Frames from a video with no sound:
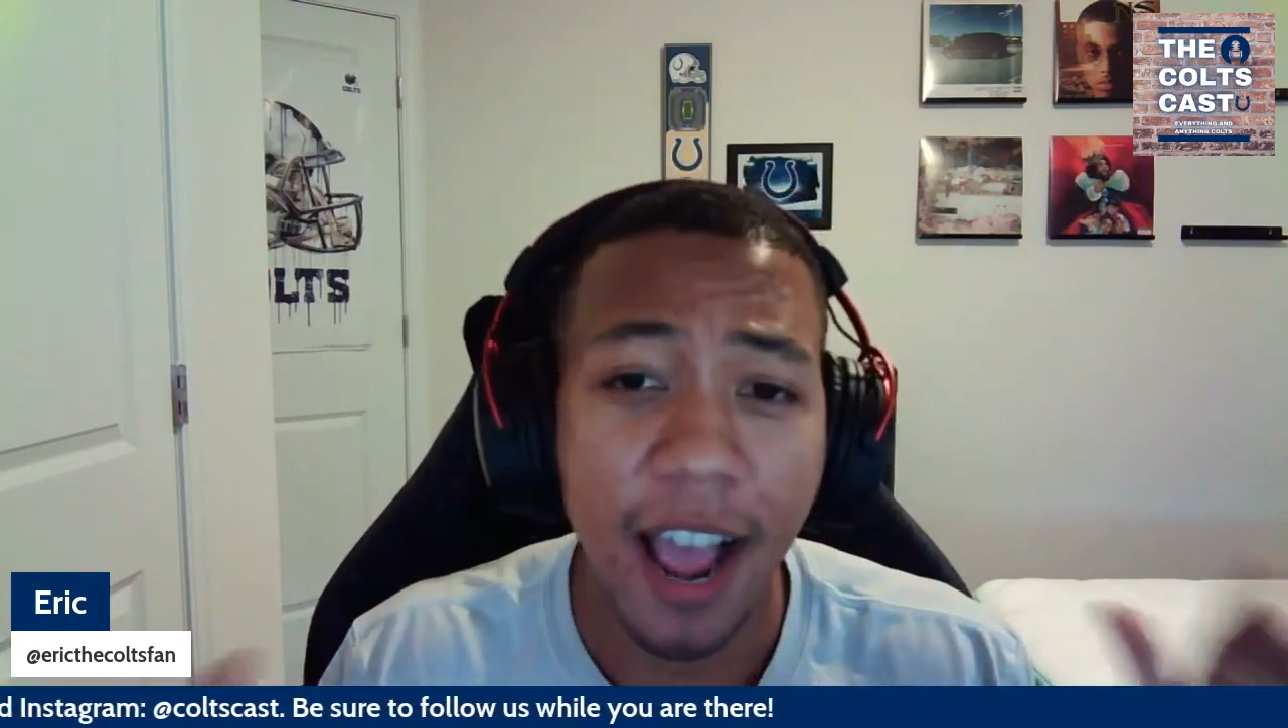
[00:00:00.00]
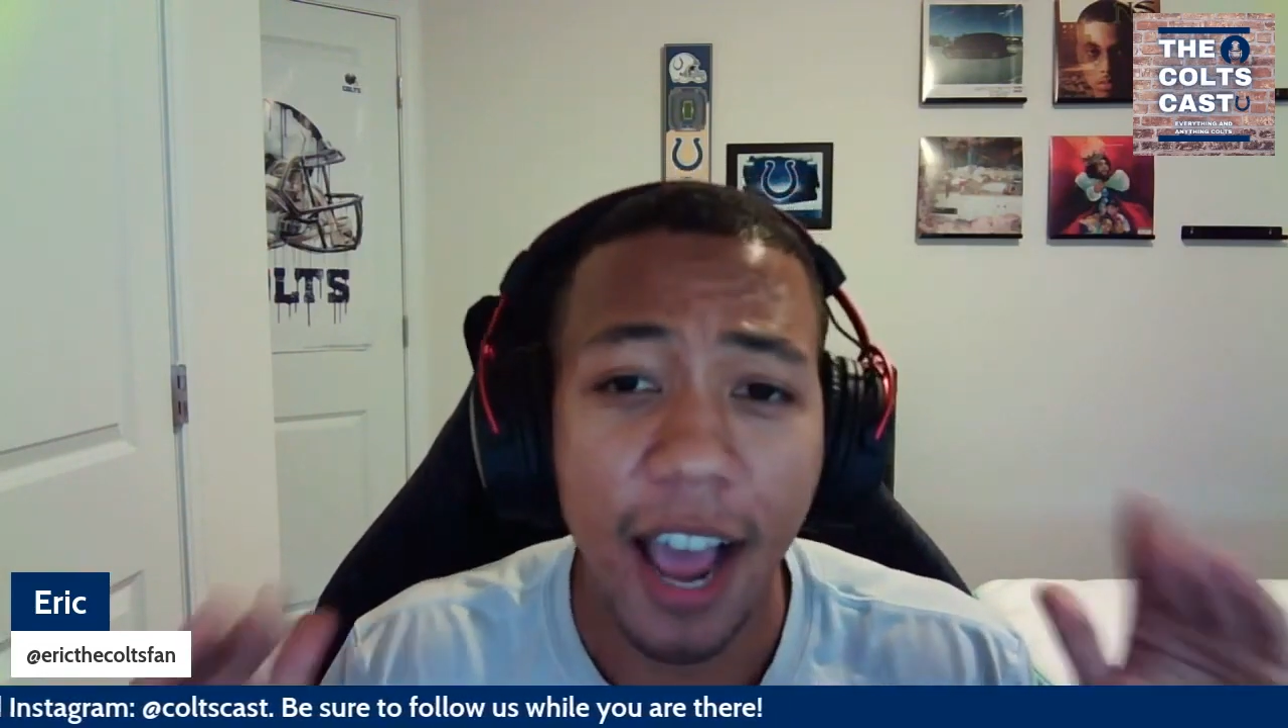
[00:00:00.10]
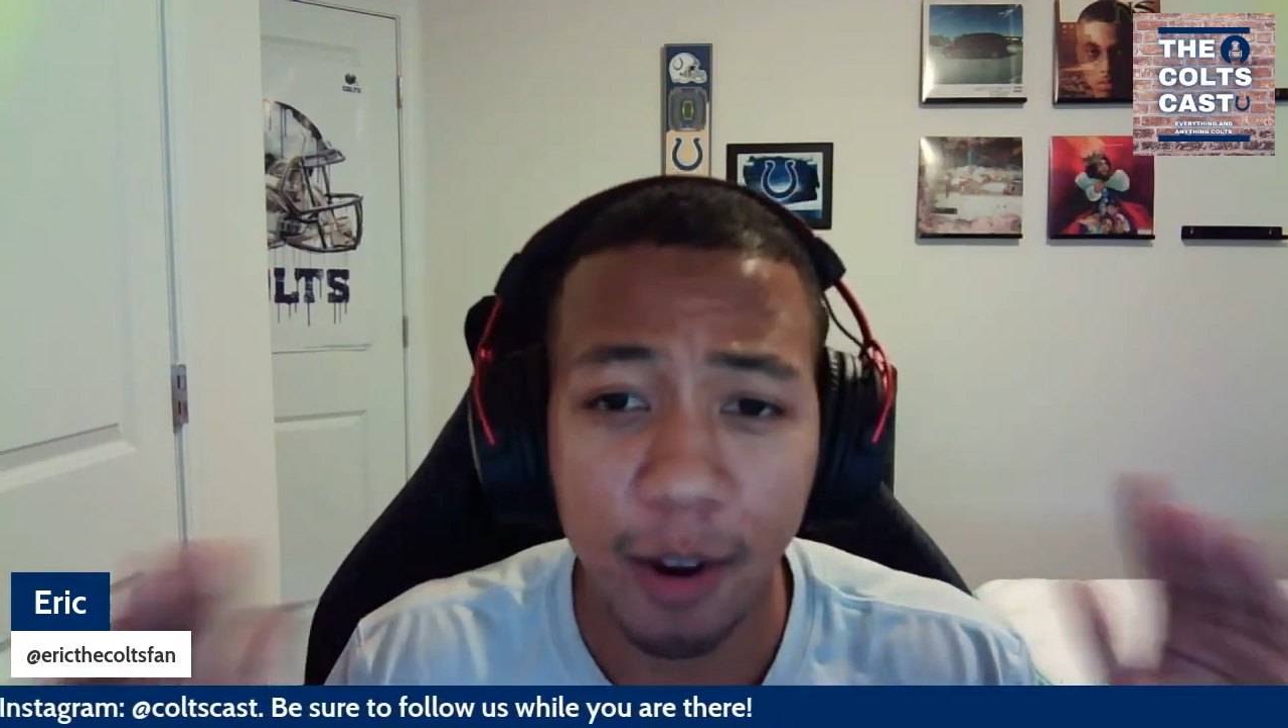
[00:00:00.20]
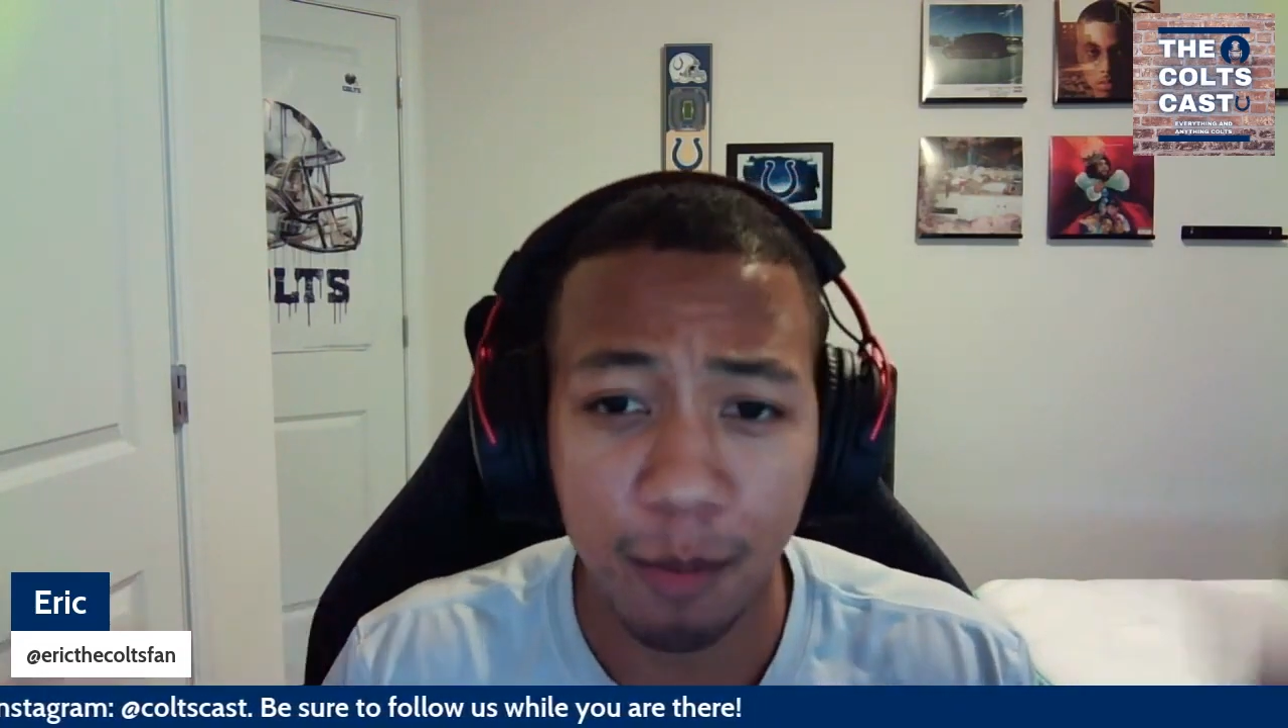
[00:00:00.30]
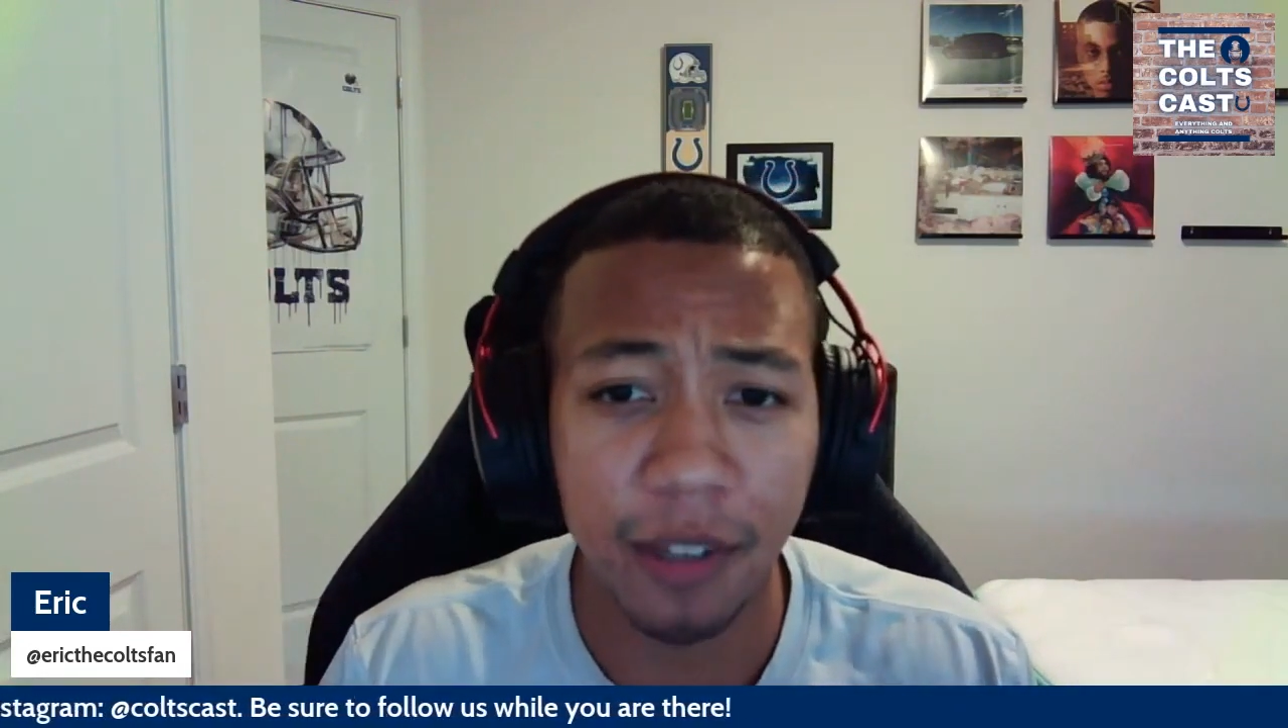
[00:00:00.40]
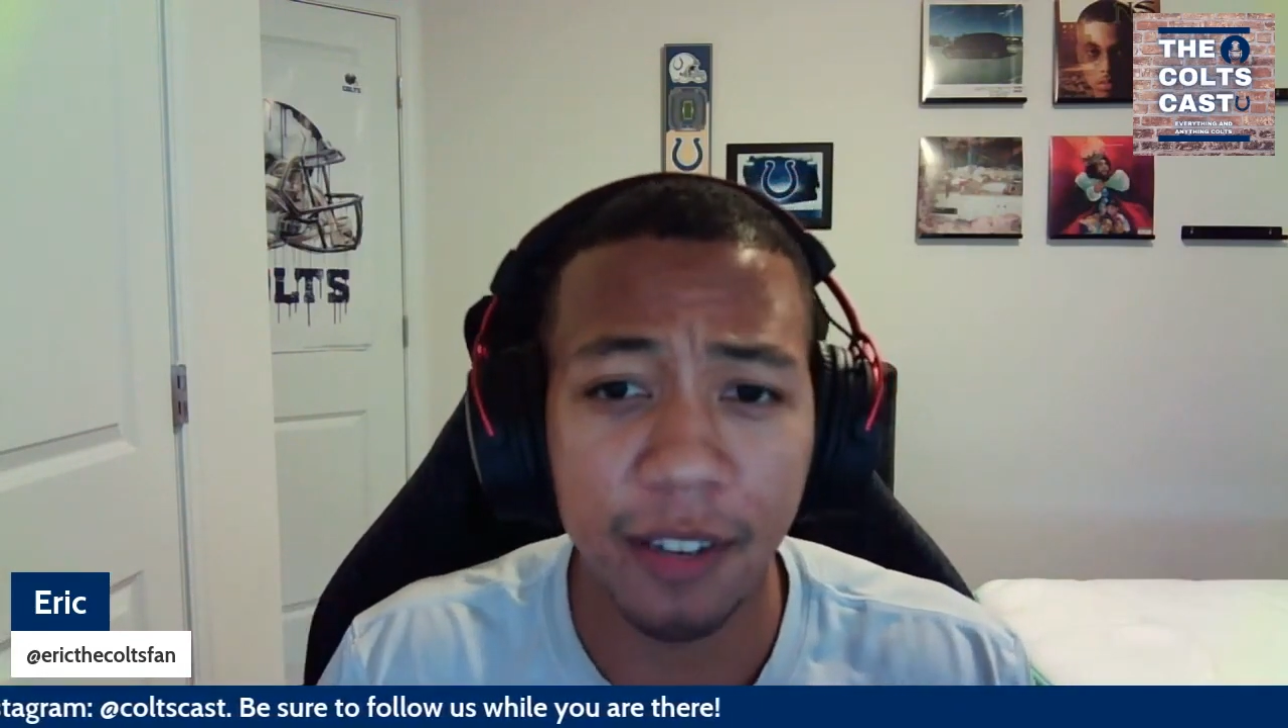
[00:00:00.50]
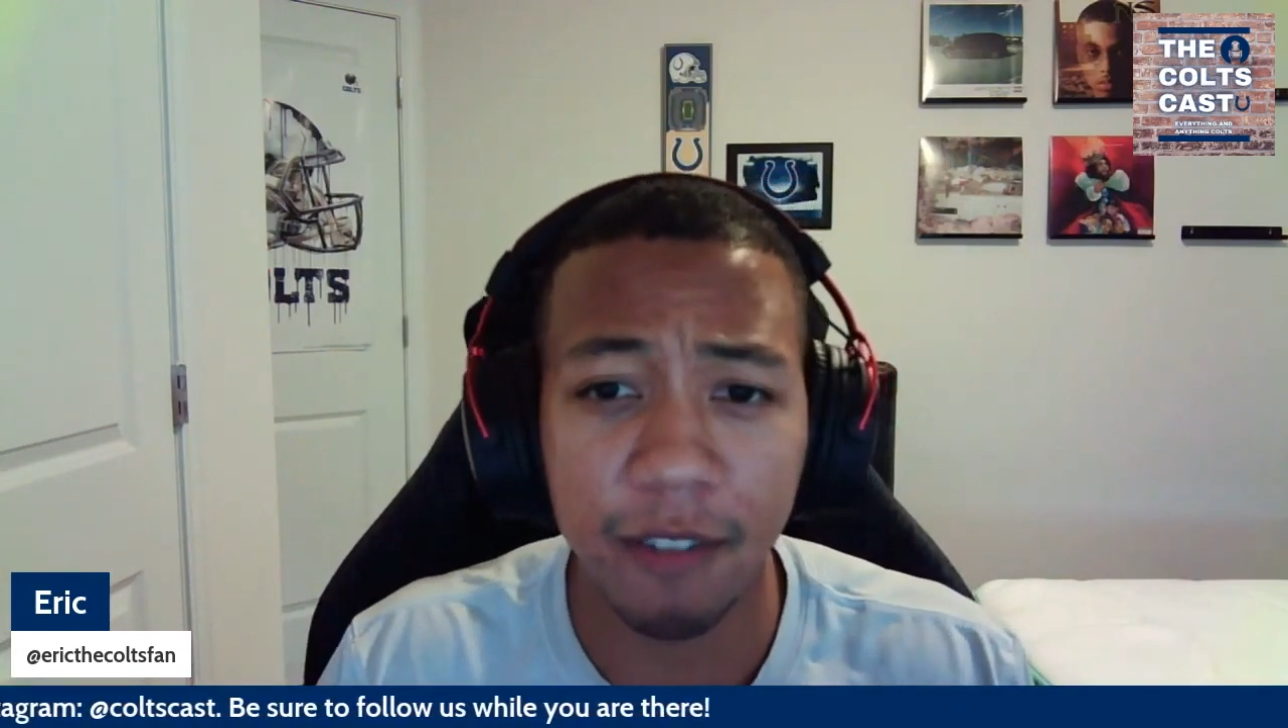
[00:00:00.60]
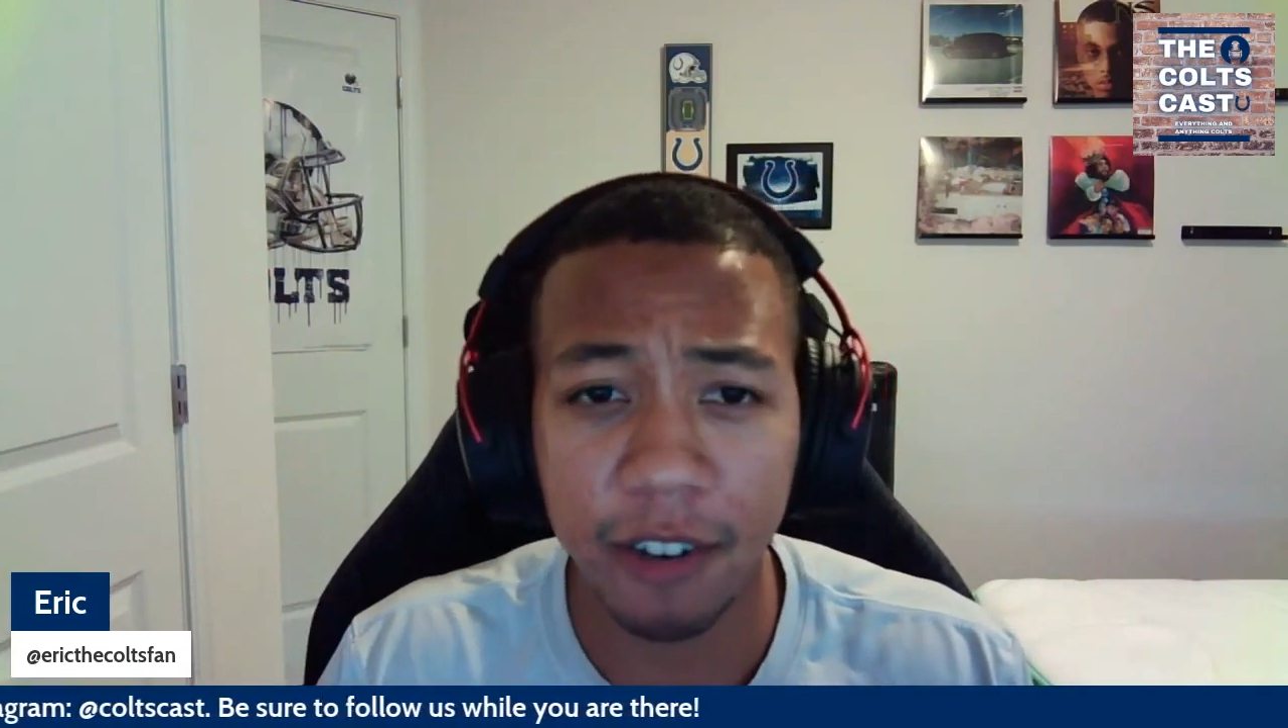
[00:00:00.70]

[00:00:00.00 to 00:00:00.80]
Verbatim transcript: I don't believe they're